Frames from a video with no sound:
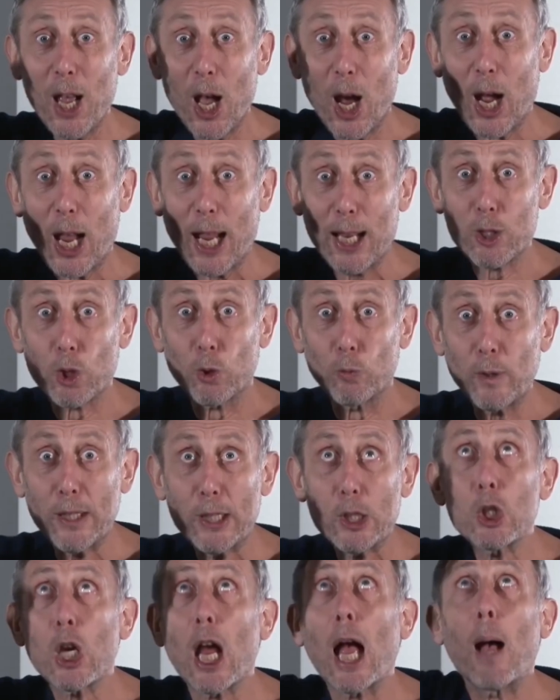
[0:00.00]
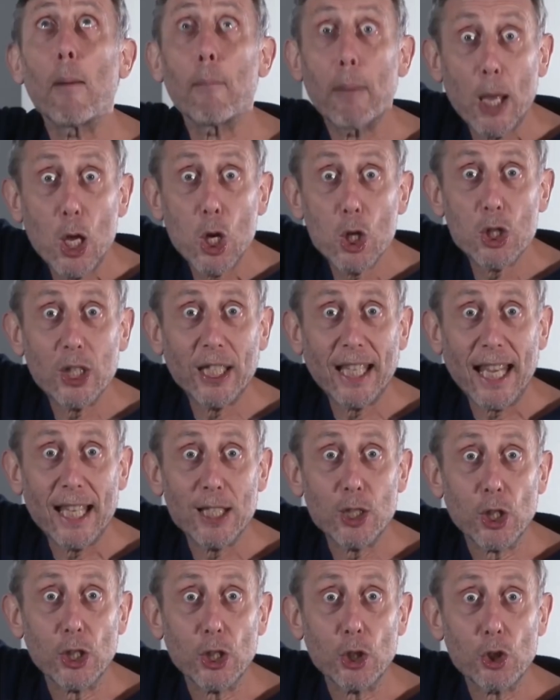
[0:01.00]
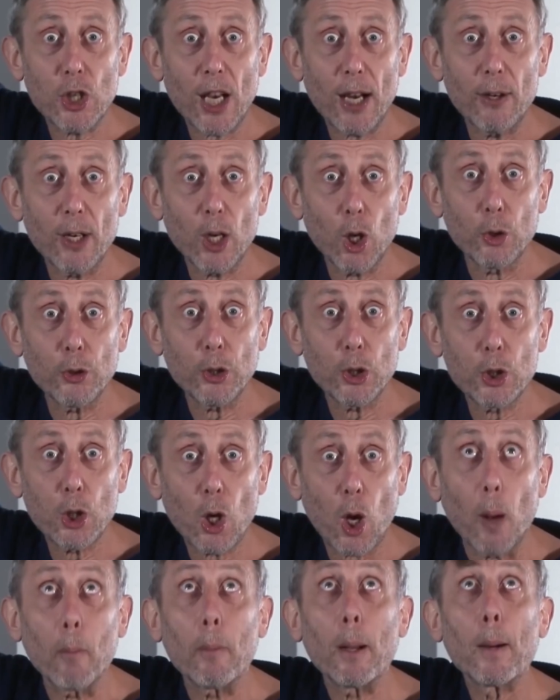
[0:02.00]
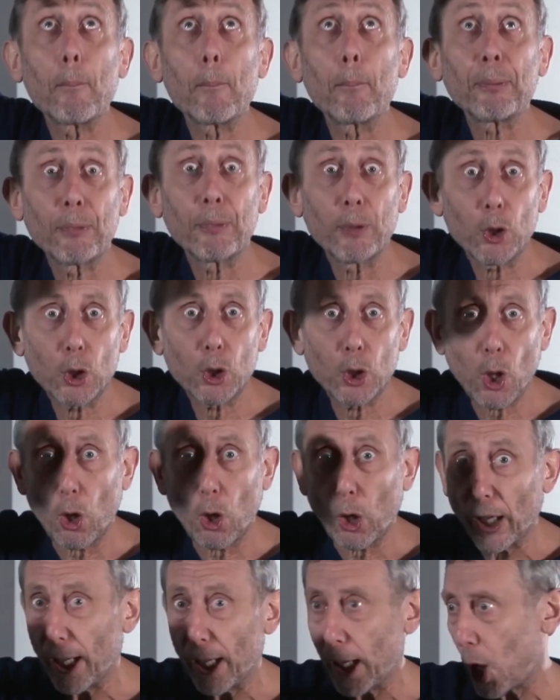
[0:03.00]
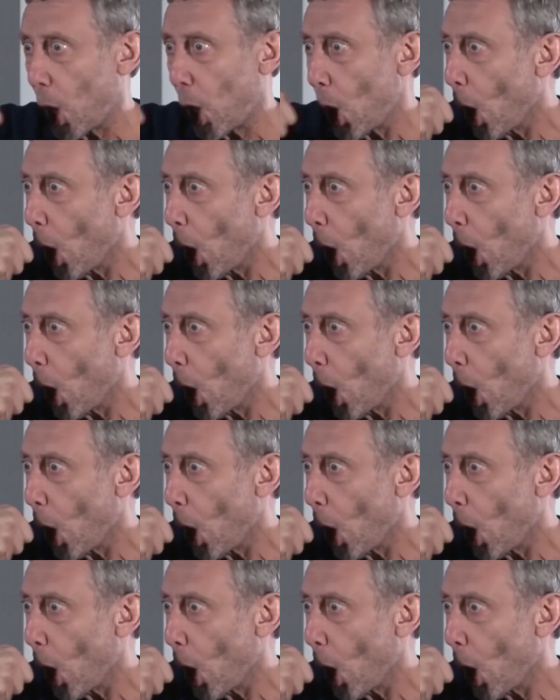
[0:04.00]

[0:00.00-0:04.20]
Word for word: I had to reach up to get to the cherry on the top. Got it.